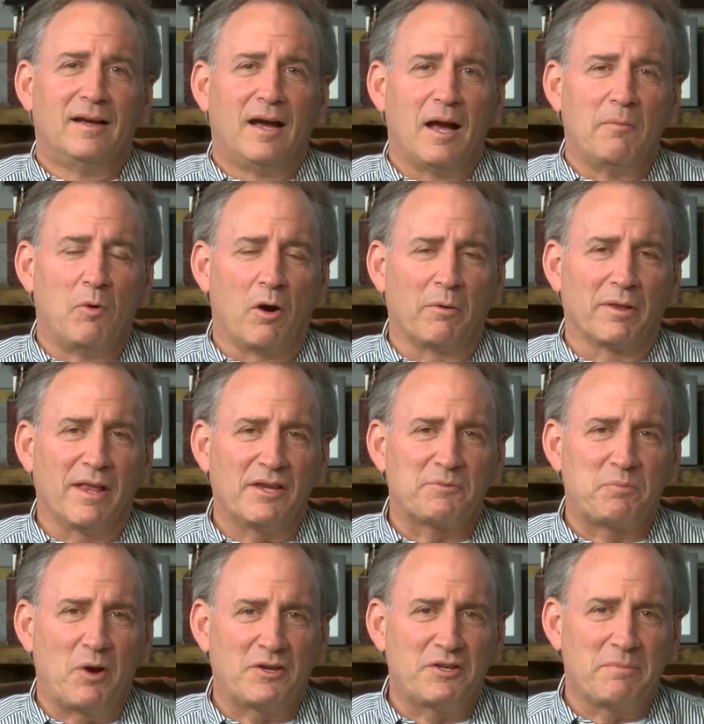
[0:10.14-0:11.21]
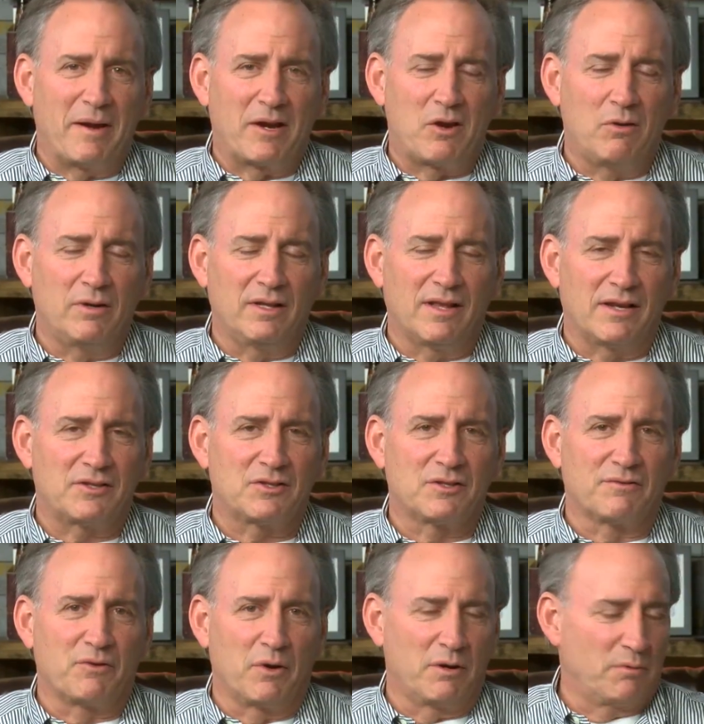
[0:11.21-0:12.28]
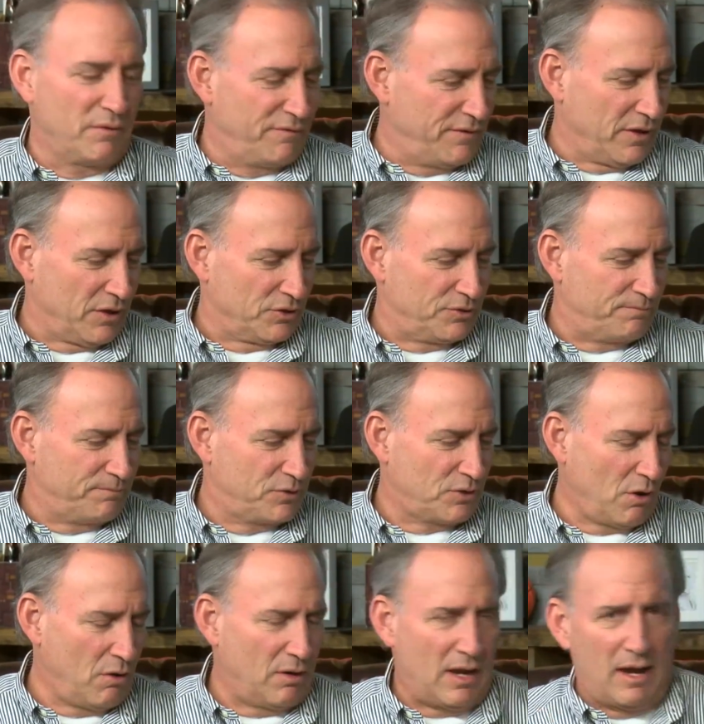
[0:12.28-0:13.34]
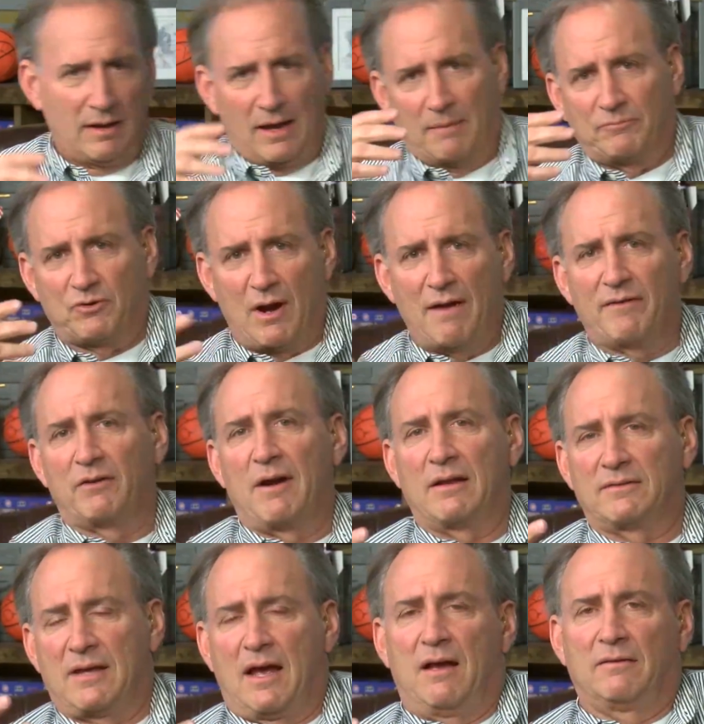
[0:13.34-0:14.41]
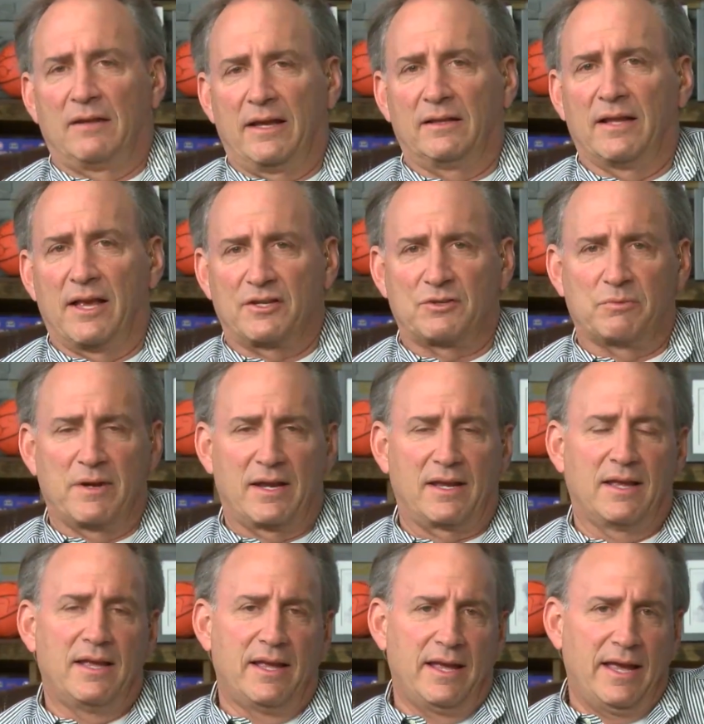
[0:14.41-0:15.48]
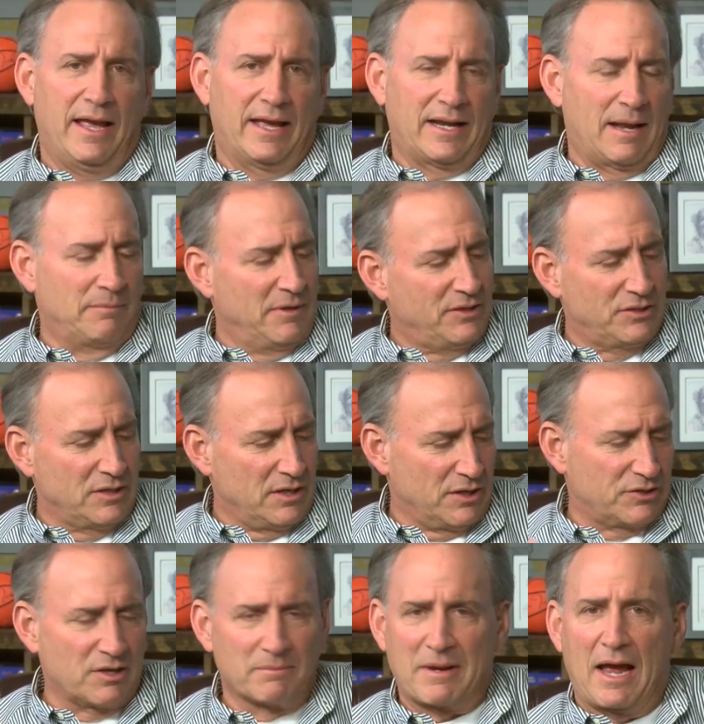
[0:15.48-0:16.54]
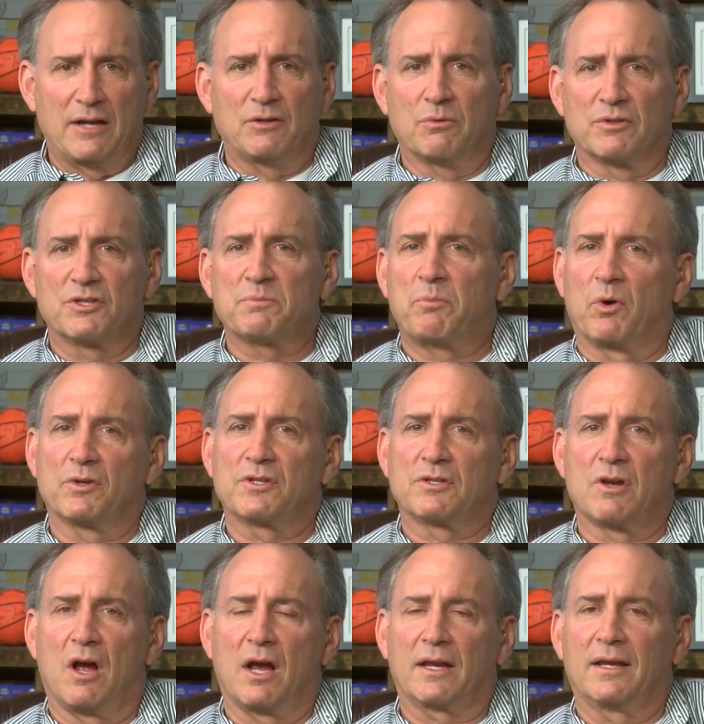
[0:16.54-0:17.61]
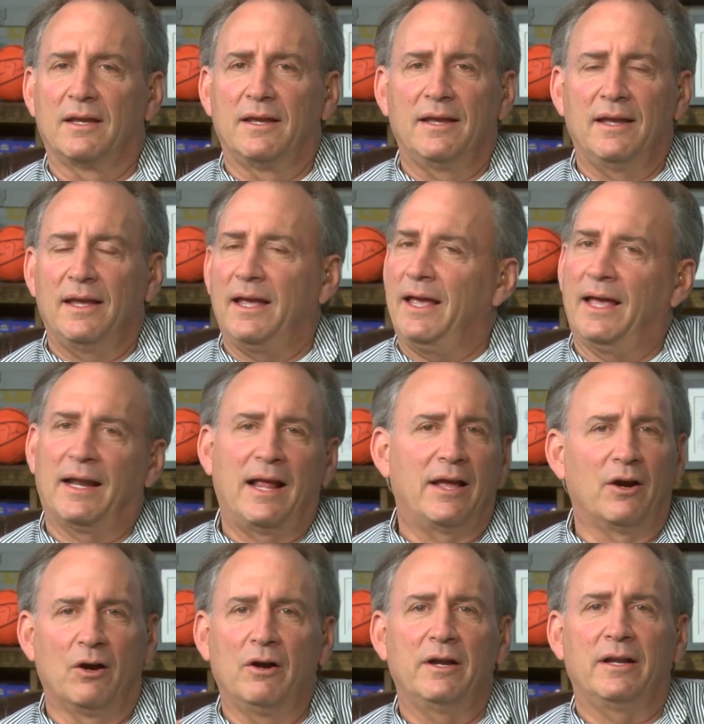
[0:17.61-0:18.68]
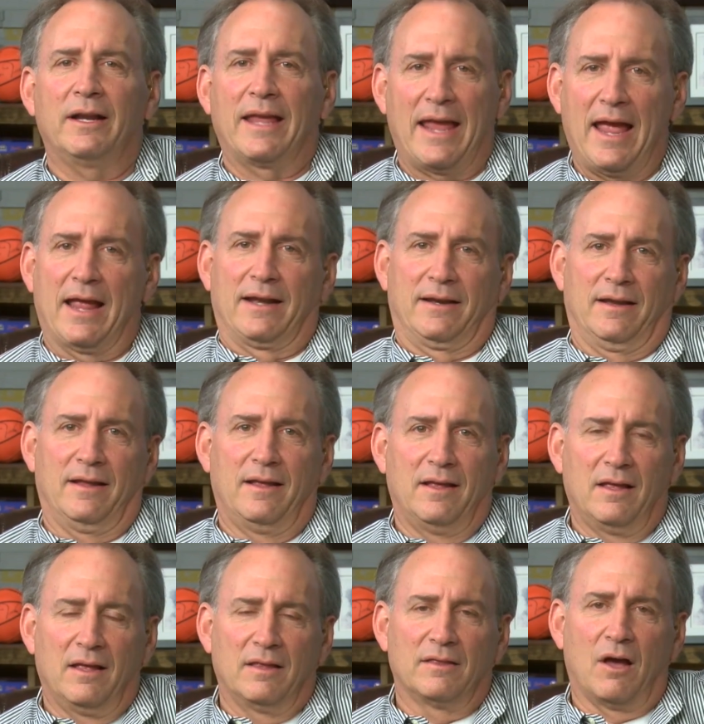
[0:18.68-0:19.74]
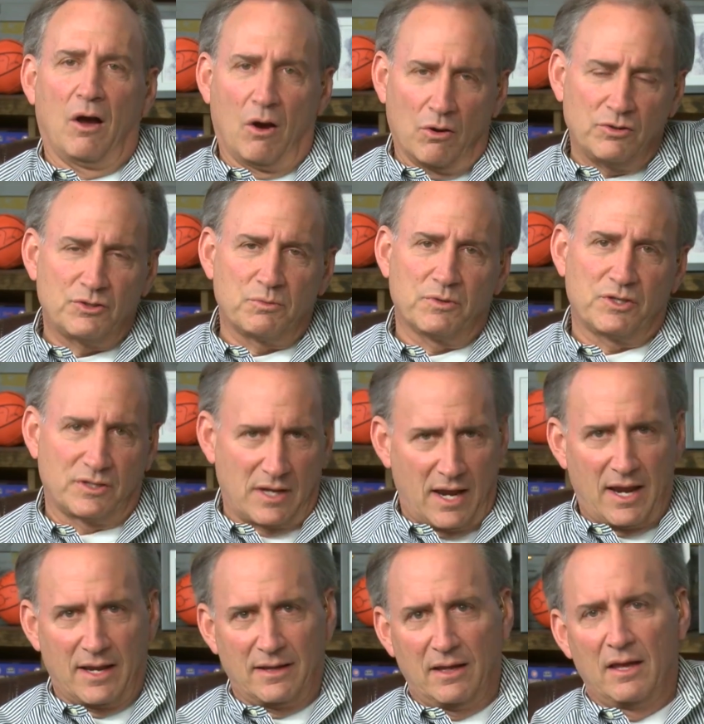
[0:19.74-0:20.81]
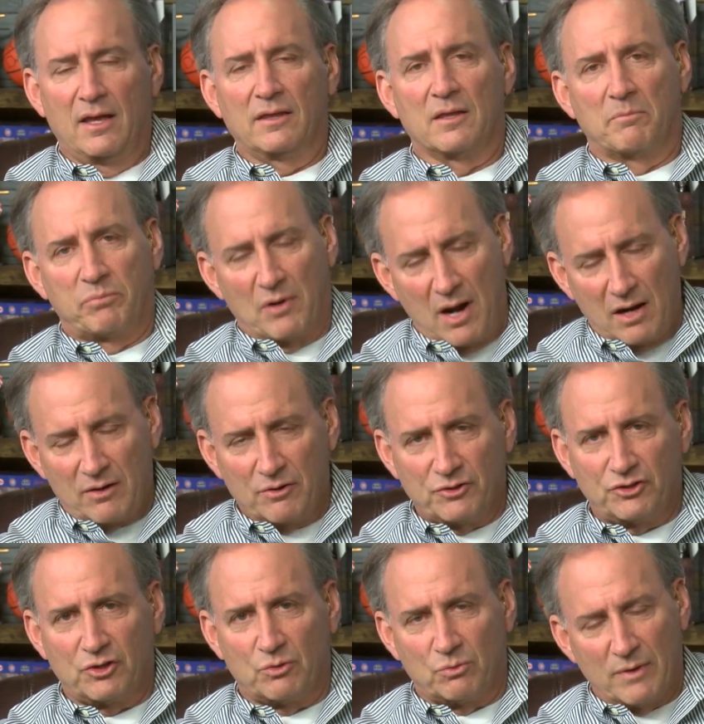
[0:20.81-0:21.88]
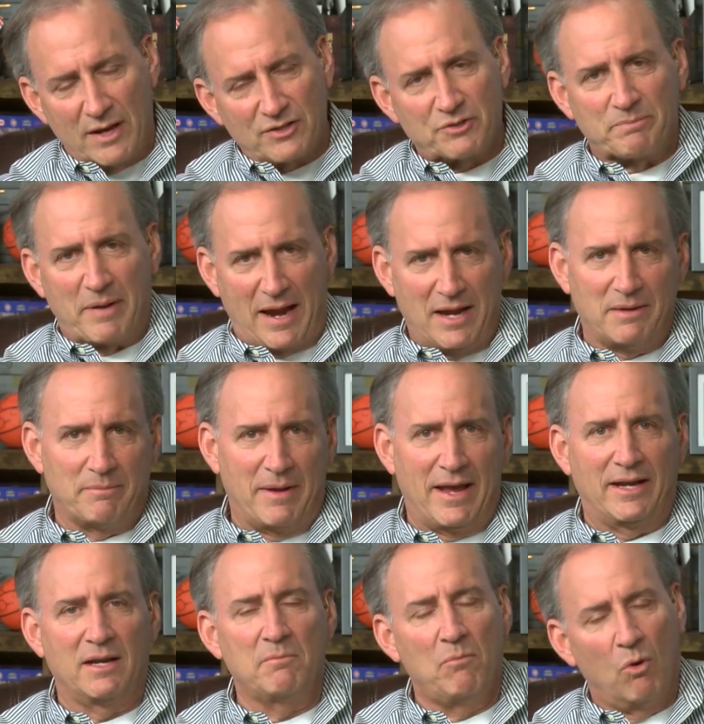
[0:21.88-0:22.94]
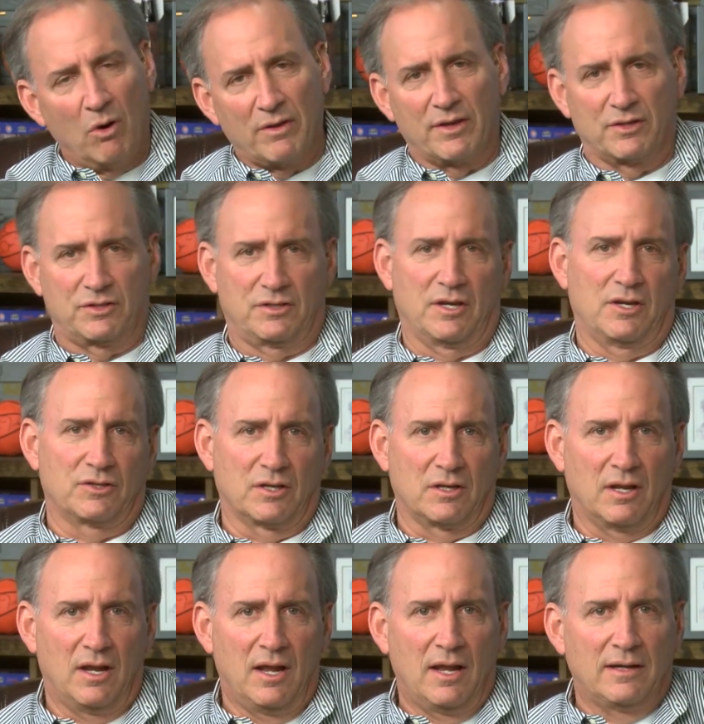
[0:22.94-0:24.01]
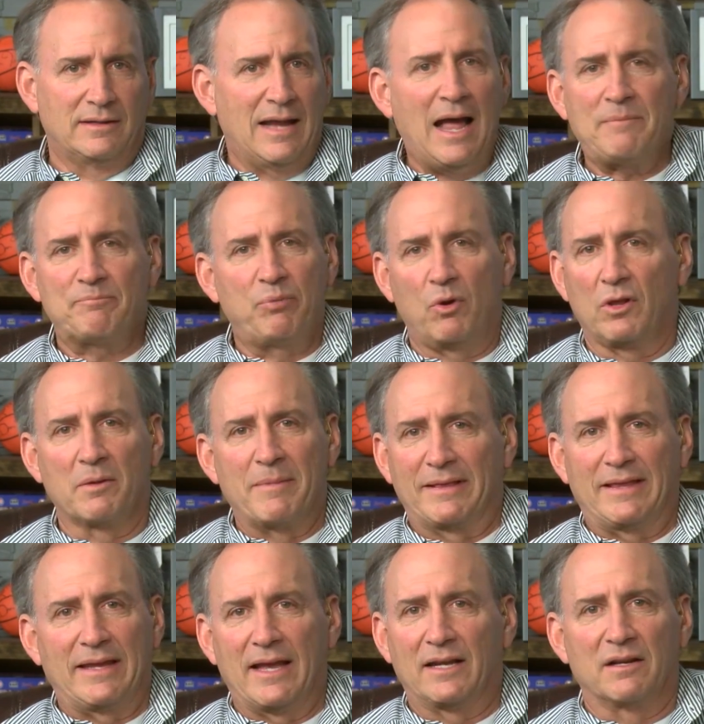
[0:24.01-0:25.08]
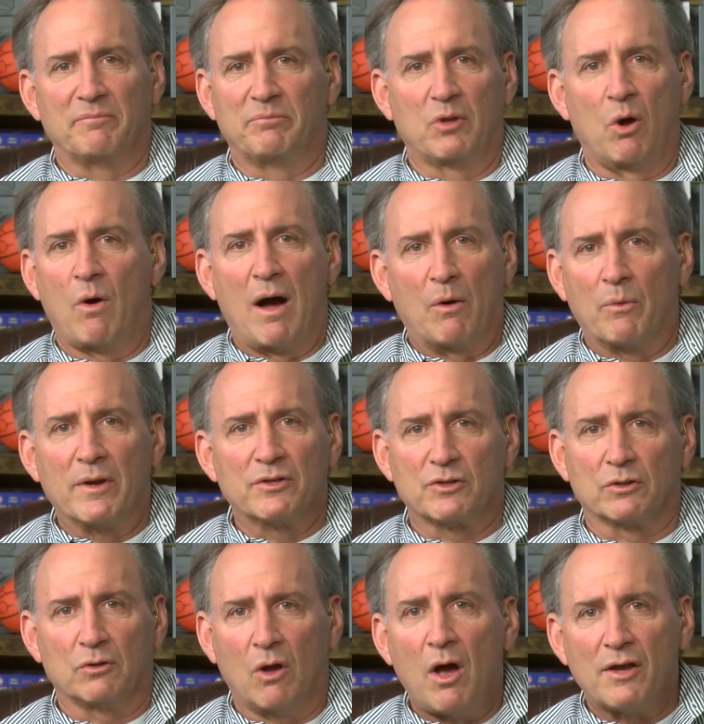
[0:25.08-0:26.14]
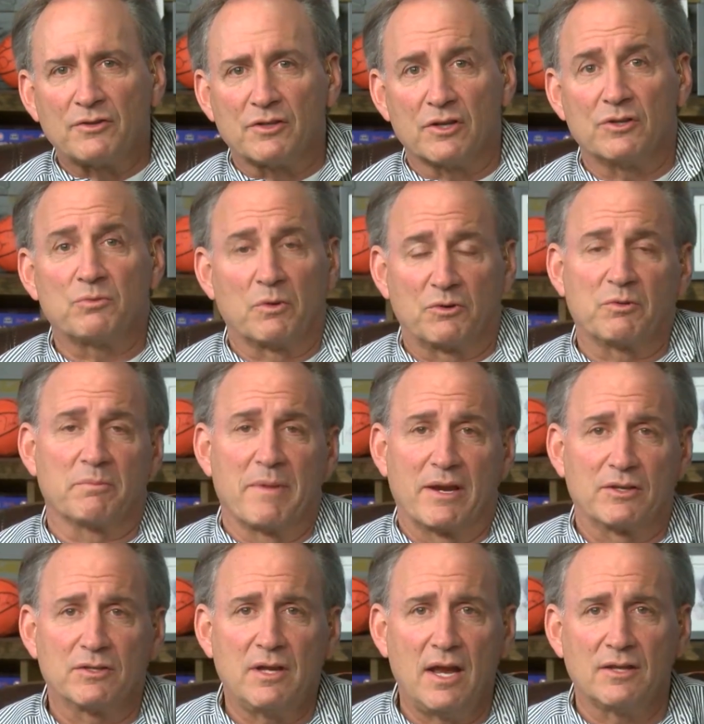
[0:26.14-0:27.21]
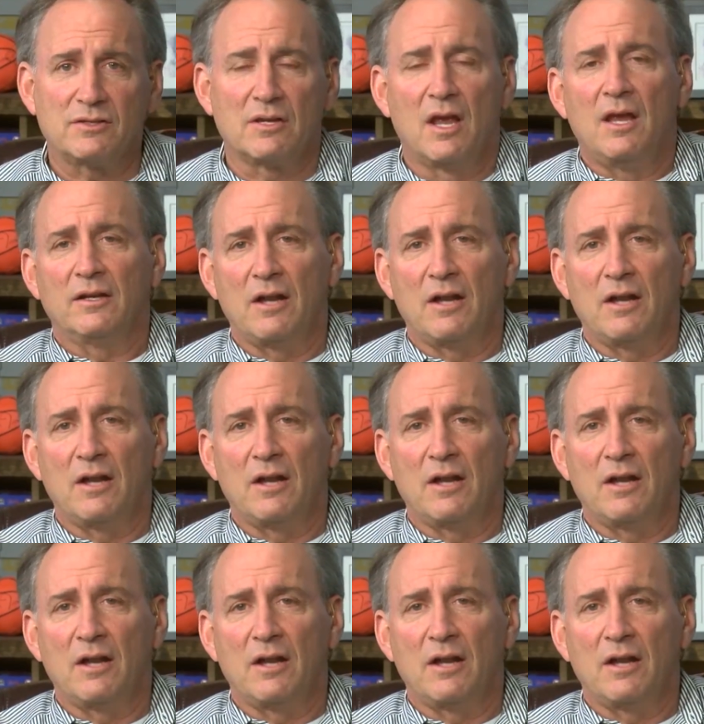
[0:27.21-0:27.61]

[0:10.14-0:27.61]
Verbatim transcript: Uh, more with Les brought to you by Kuni Lexus of Greenwood Village. So I, am driving around town late last week, and I'm listening to some guy doing sports talk, and I heard it again. The host was saying the Broncos should rest Peyton Manning more this season, not pull him at the end of blowout wins or losses, which would make sense.